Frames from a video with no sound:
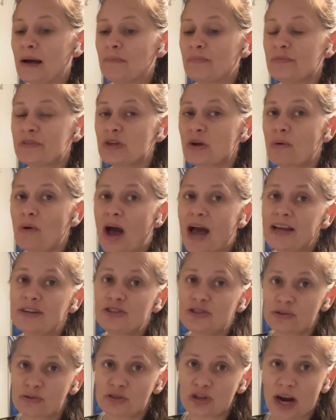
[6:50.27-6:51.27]
So I
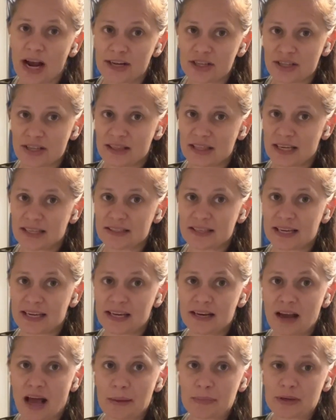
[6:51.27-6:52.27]
do trash the things that
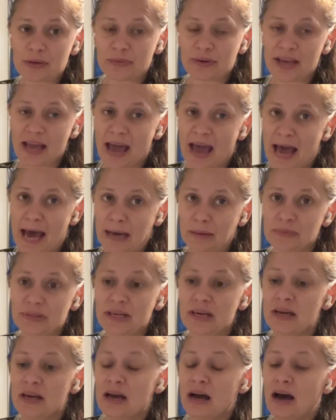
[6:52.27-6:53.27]
cannot be
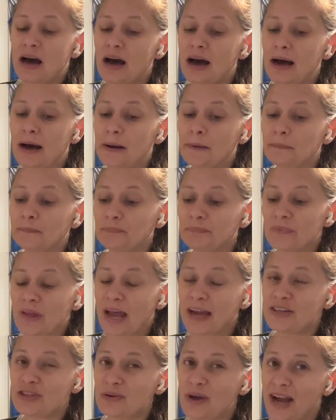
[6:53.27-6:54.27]
rehabbed.
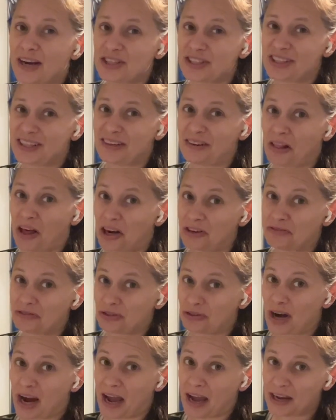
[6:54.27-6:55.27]
I do actually get a lot of
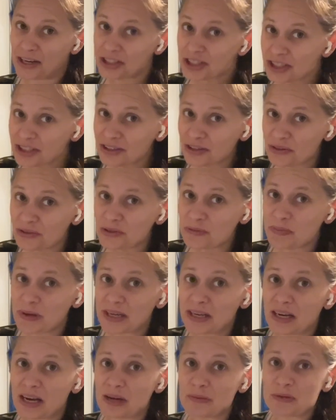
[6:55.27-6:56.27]
trash in those
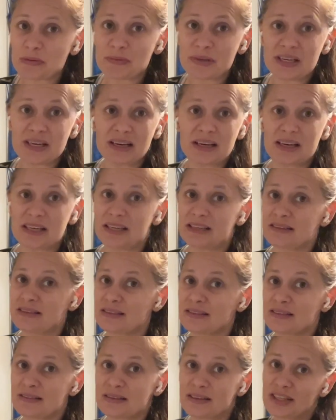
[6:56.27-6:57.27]
pickups
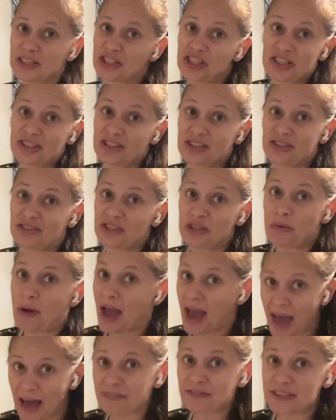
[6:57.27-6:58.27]
because it's just, you
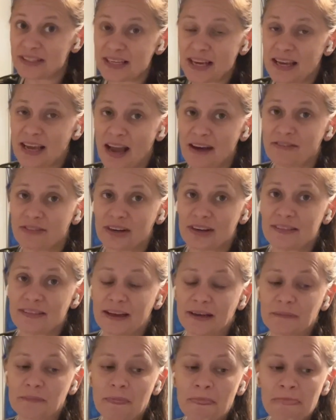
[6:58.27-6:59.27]
have to take everything.